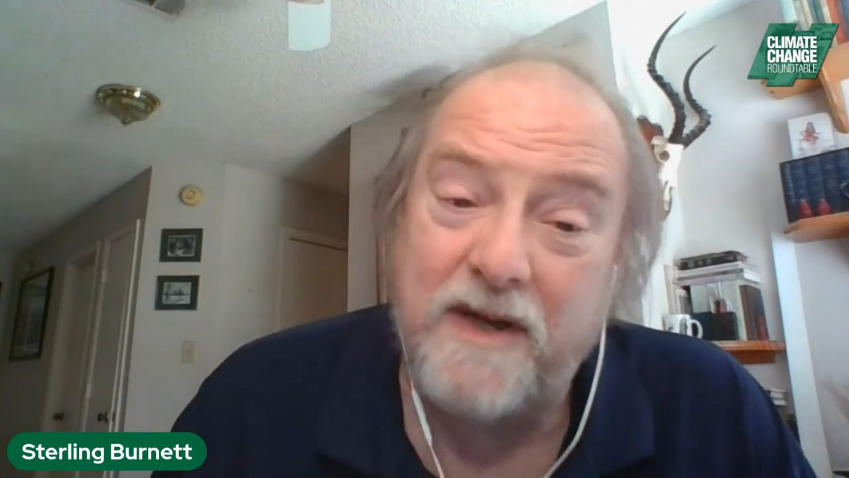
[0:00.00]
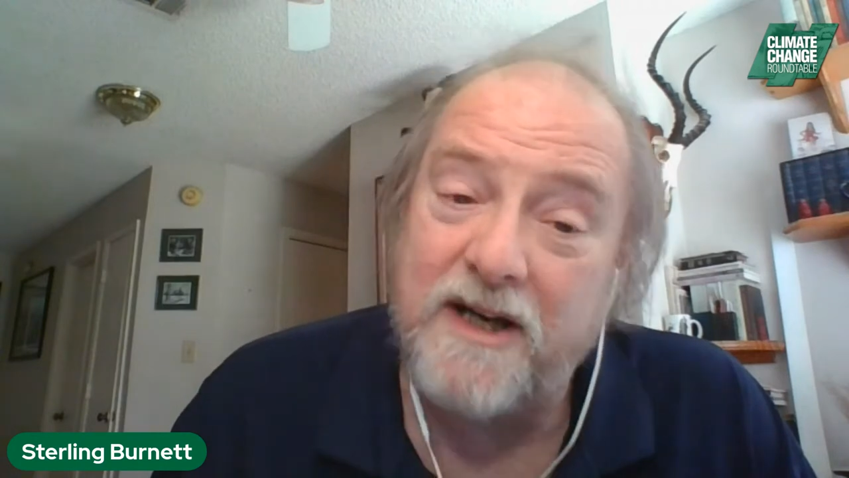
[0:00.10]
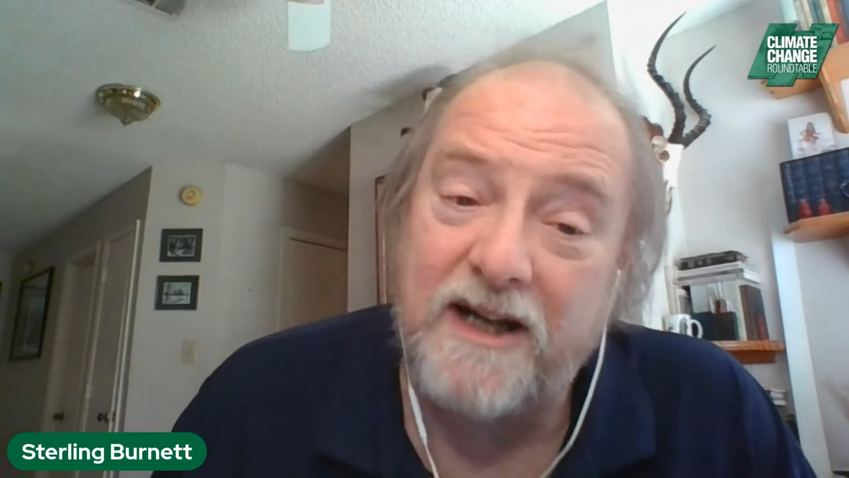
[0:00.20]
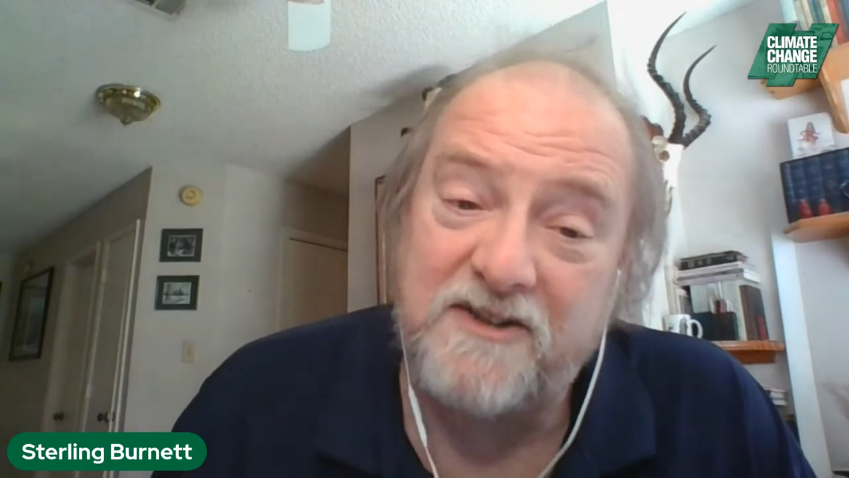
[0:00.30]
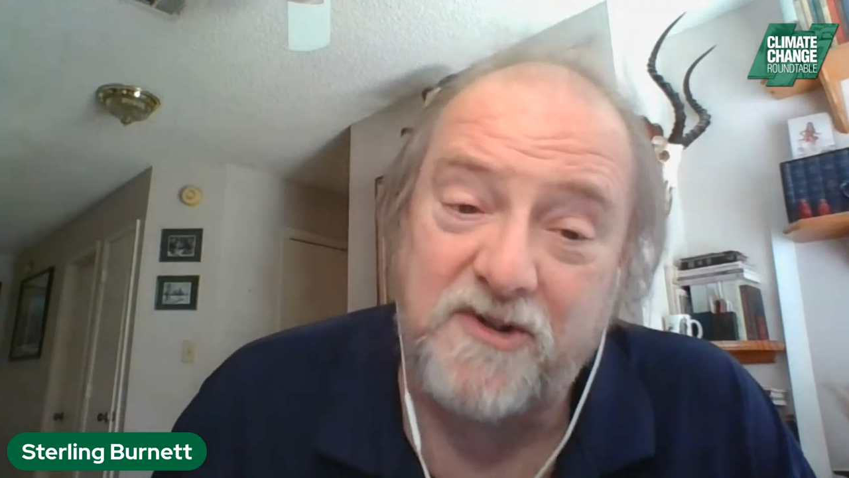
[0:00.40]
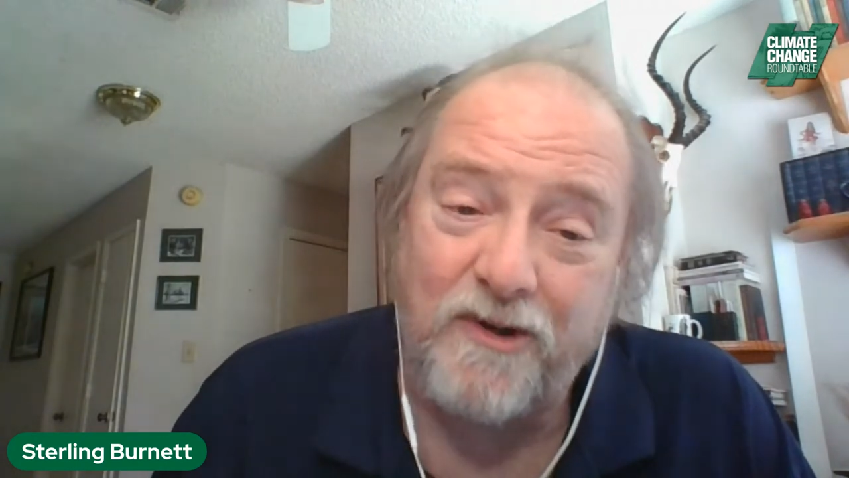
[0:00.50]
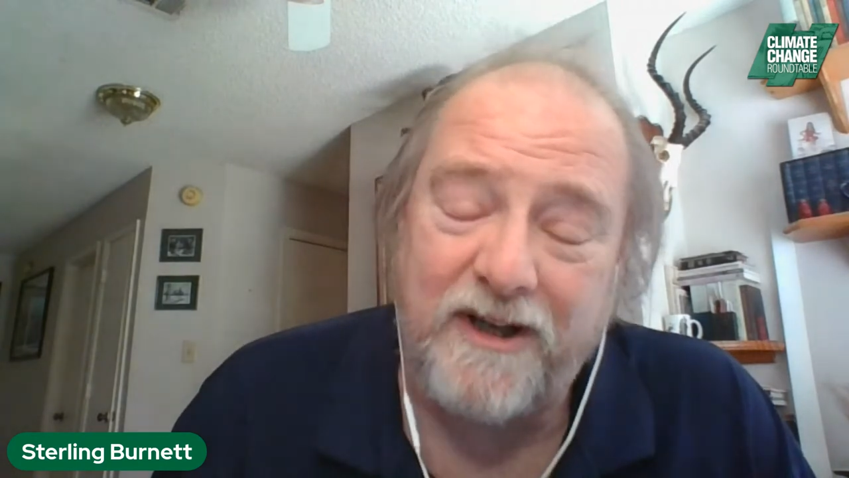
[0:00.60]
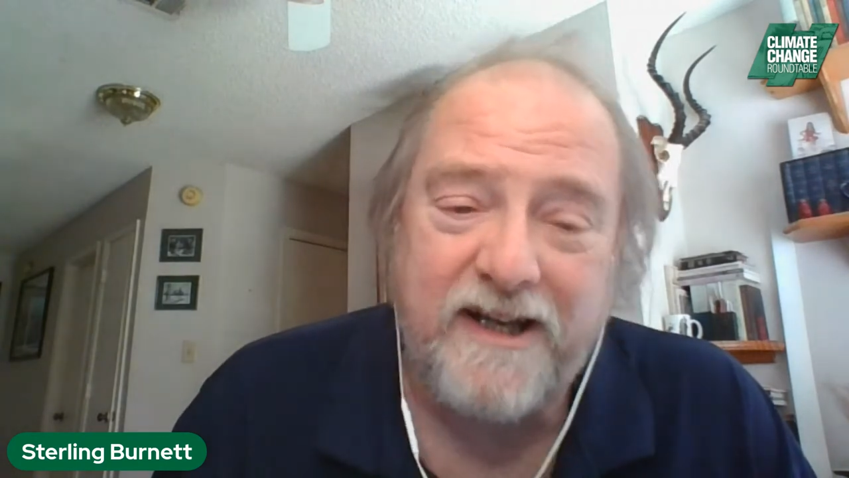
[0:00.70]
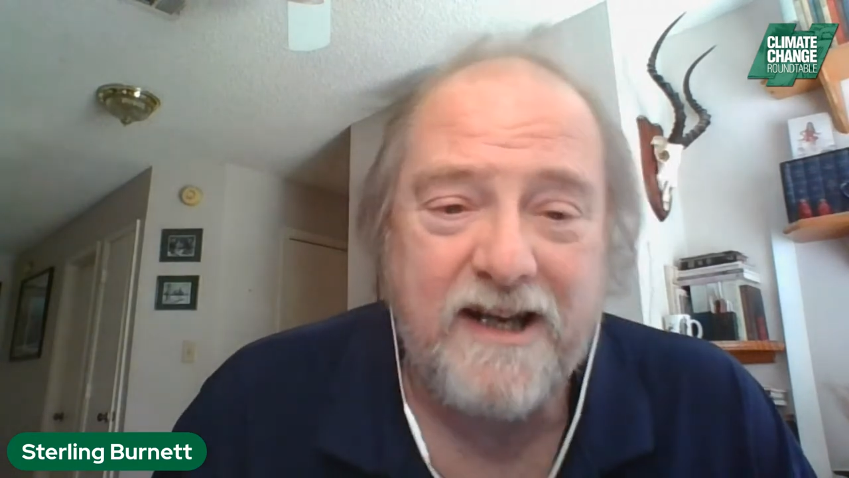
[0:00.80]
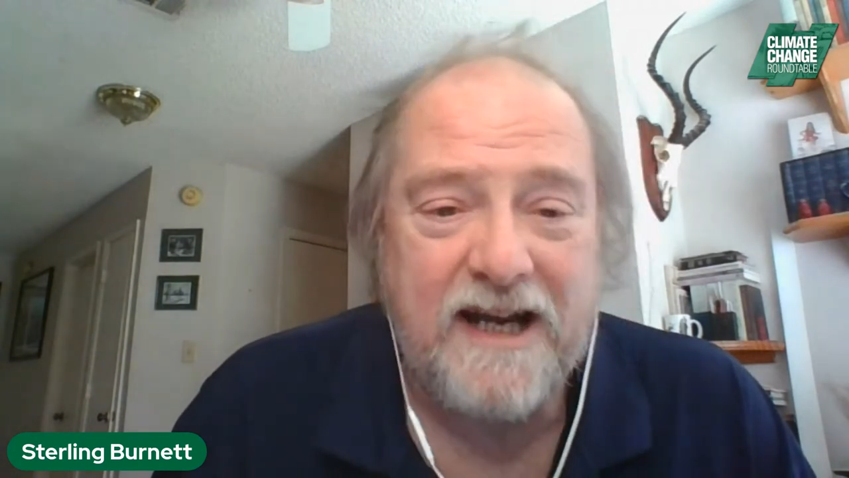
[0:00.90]
but not
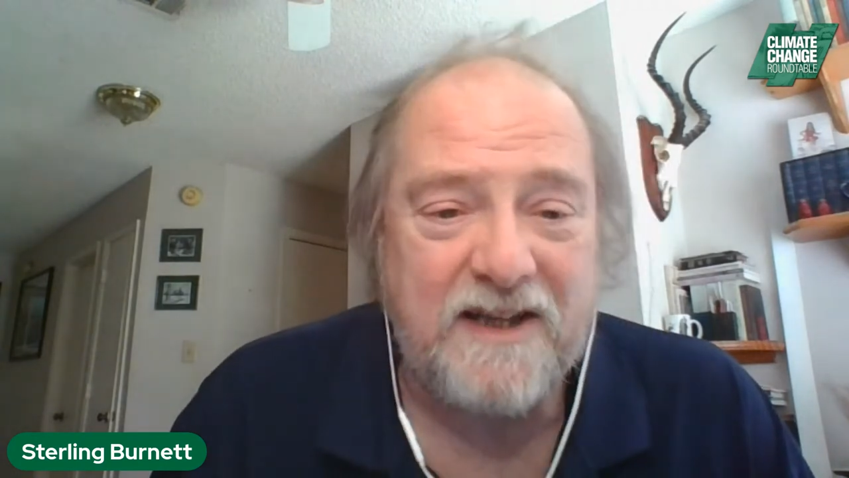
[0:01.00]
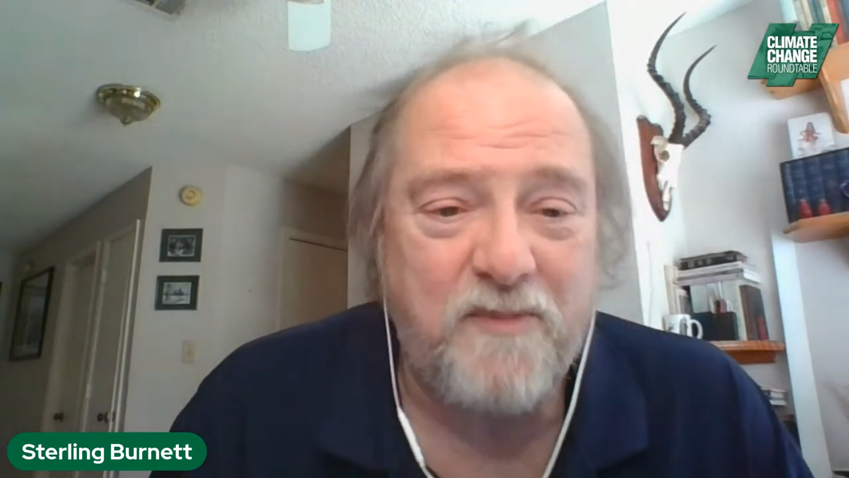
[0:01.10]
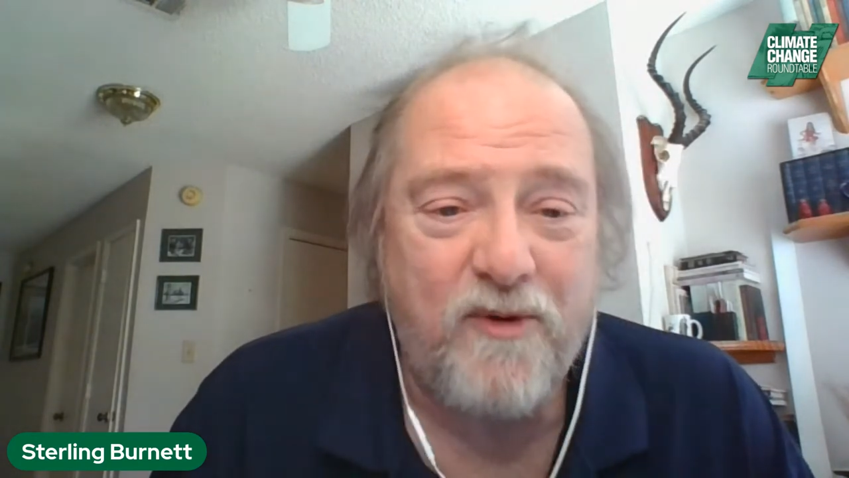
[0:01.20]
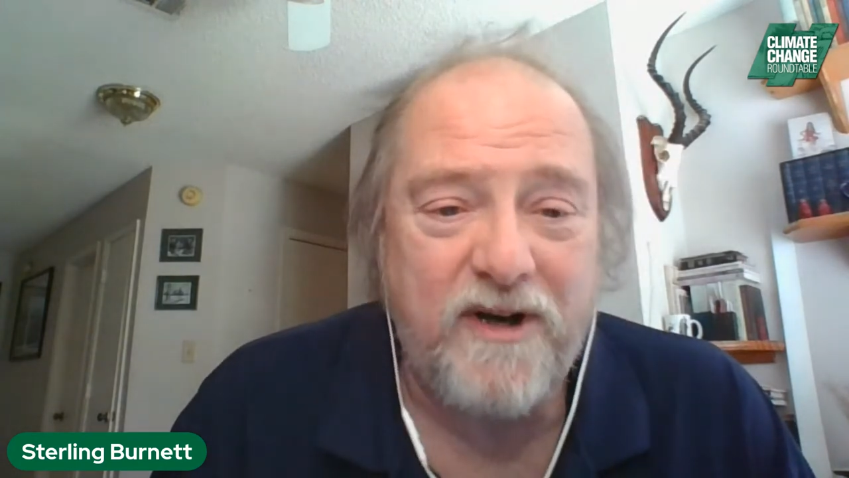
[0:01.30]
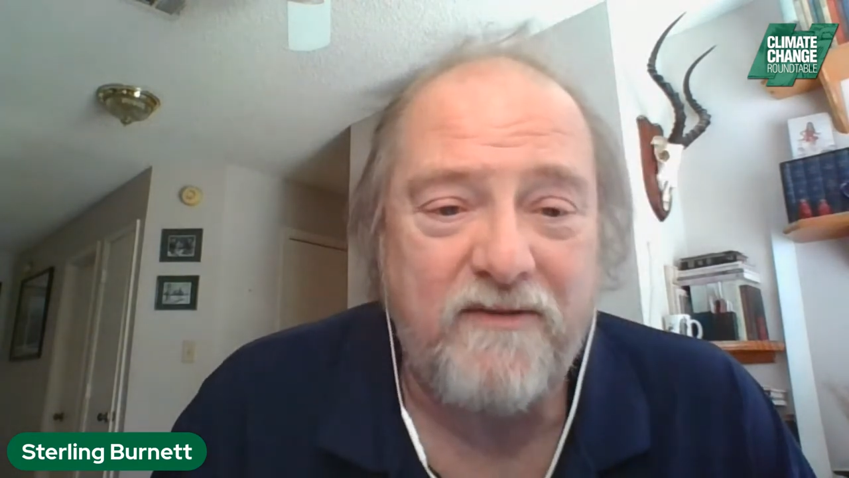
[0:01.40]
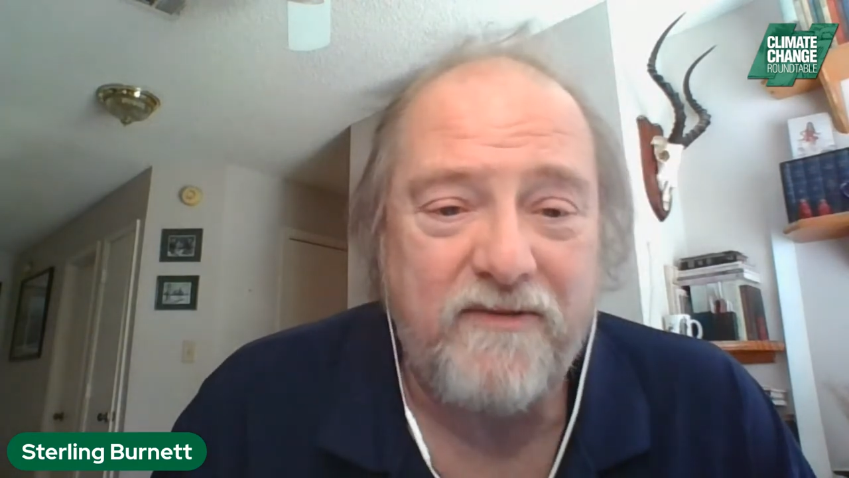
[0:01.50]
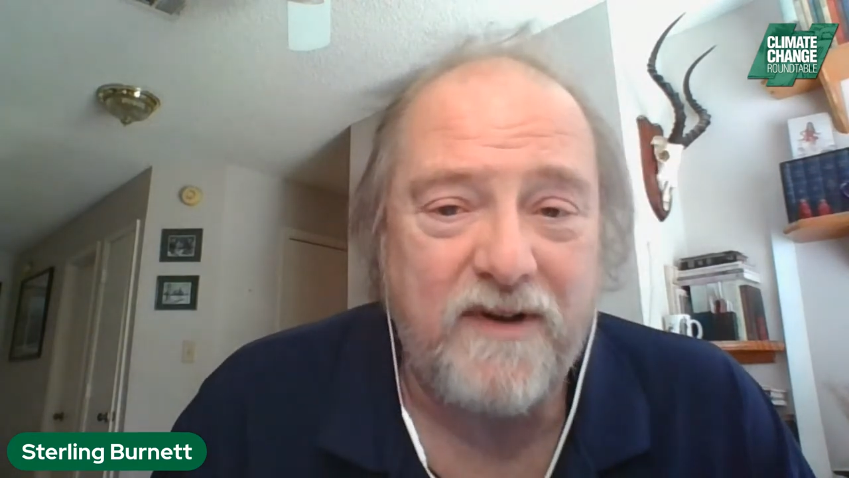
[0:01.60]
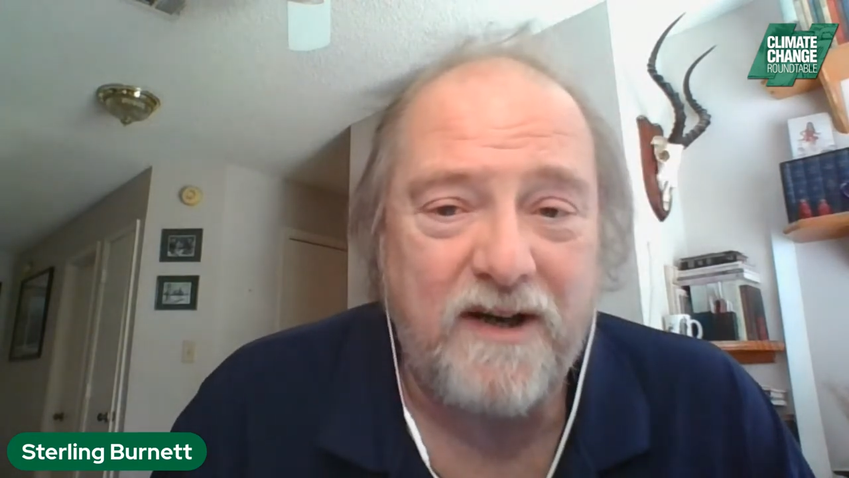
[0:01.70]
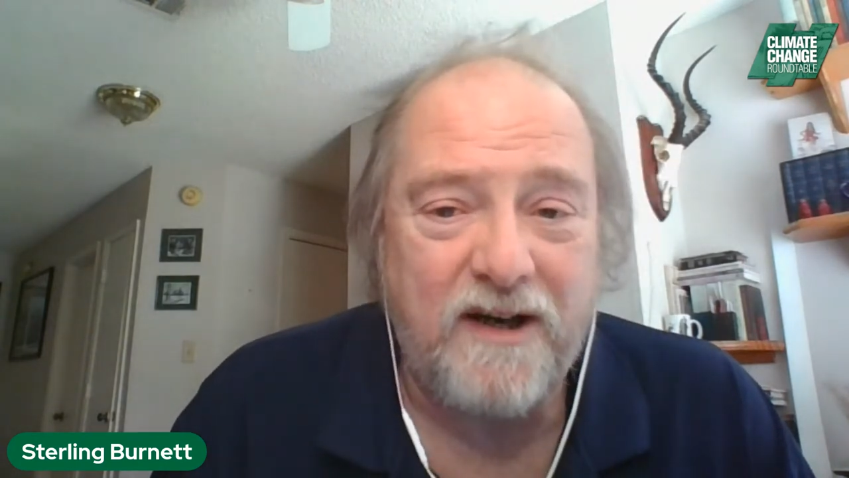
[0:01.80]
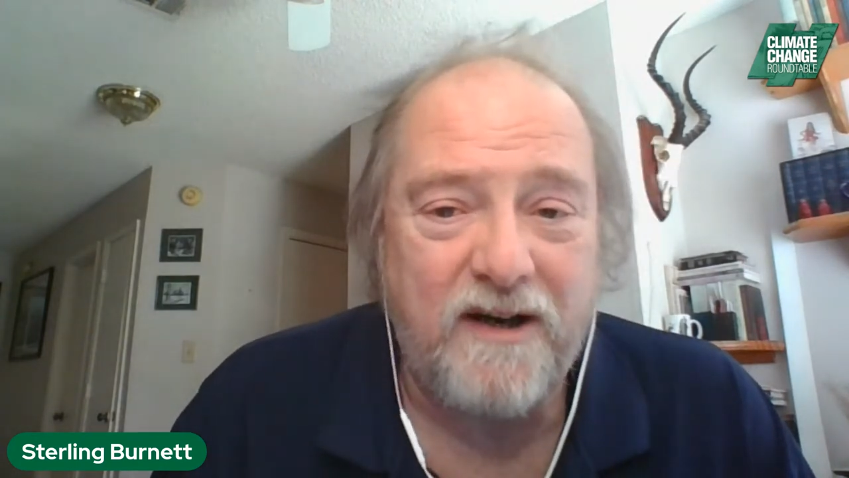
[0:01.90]
solely, at the point of
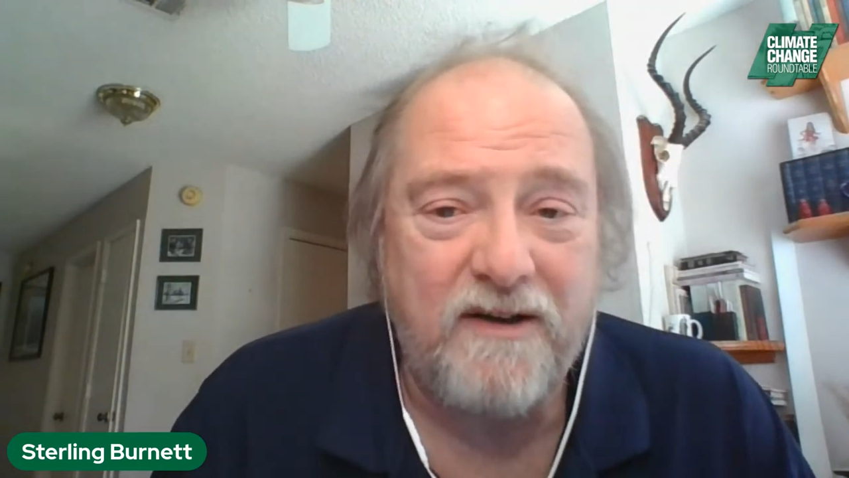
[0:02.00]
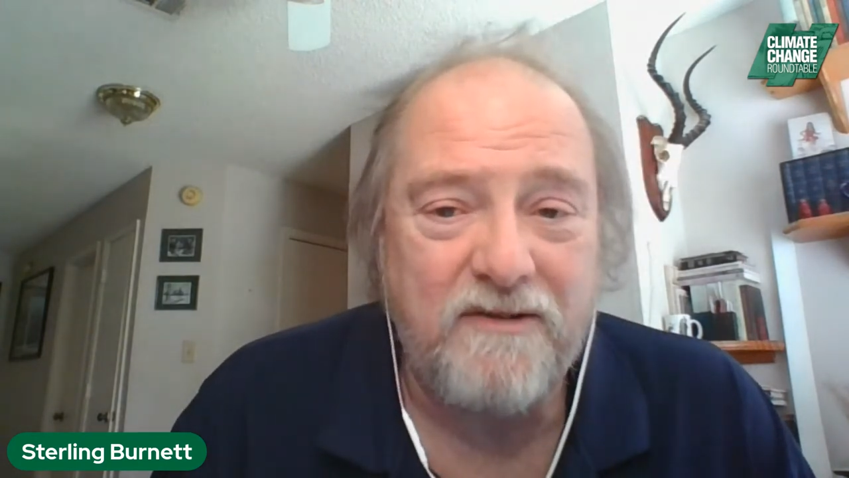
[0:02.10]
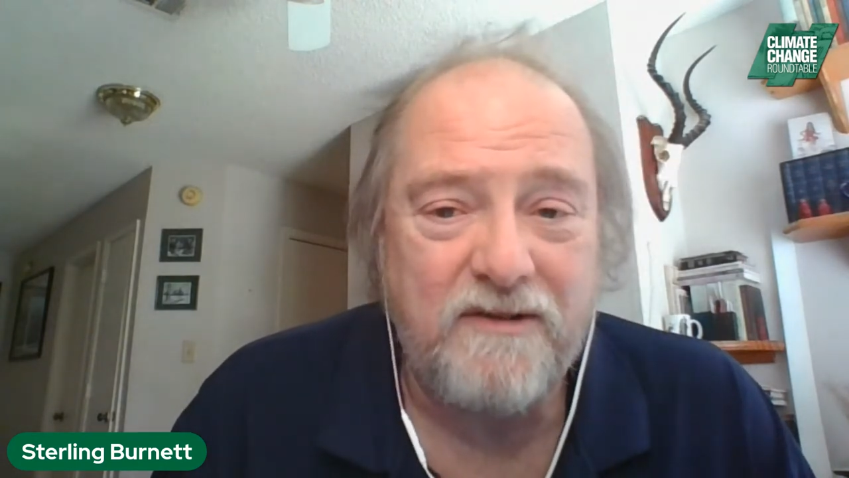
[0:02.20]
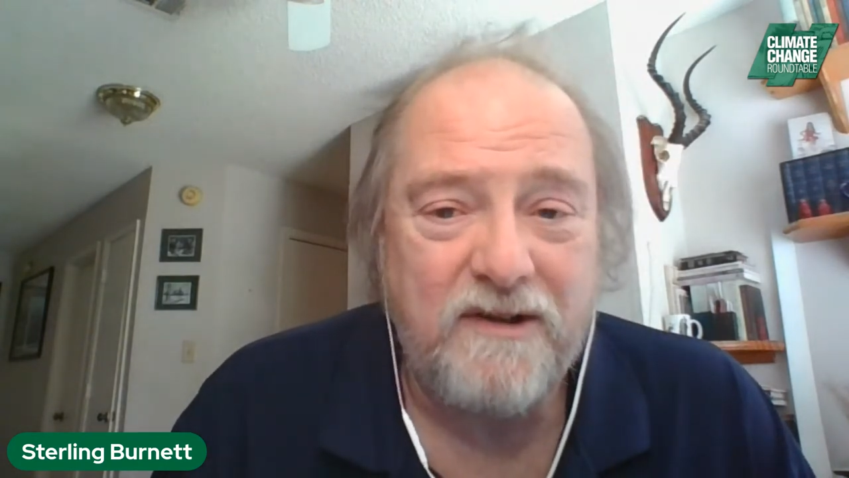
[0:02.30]
uh,